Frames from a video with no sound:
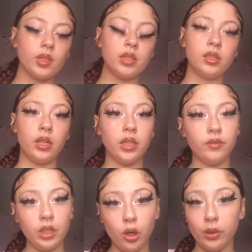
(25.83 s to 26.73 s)
today's
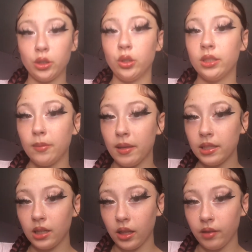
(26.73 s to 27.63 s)
video, as you can see by the
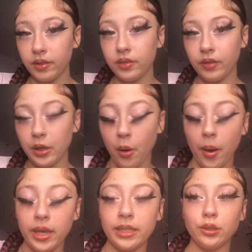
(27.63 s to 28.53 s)
title of this video,
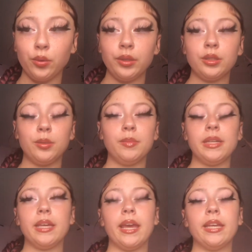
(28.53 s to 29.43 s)
is going to
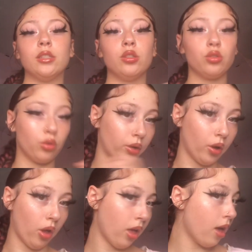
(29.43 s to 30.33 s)
be a
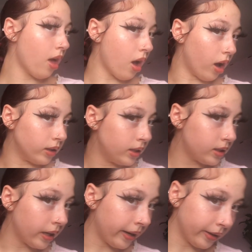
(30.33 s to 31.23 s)
tutorial on this
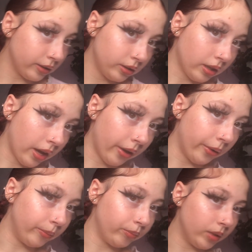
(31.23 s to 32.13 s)

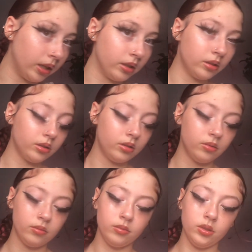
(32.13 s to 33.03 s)
hairstyle. It's
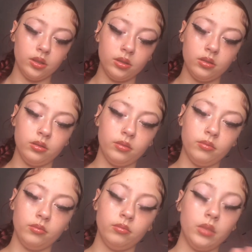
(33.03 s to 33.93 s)
just
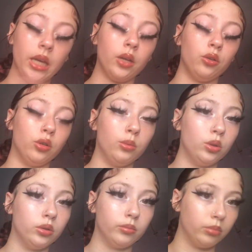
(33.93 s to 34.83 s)
like a
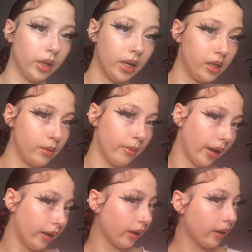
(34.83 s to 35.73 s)
normal braid in the
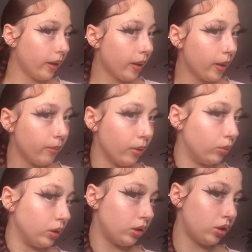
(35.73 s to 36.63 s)
back but
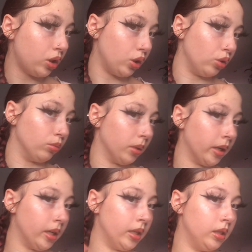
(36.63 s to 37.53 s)
with two
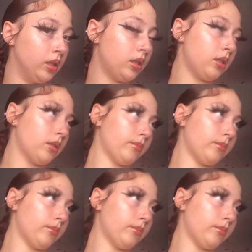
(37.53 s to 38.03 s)
braids,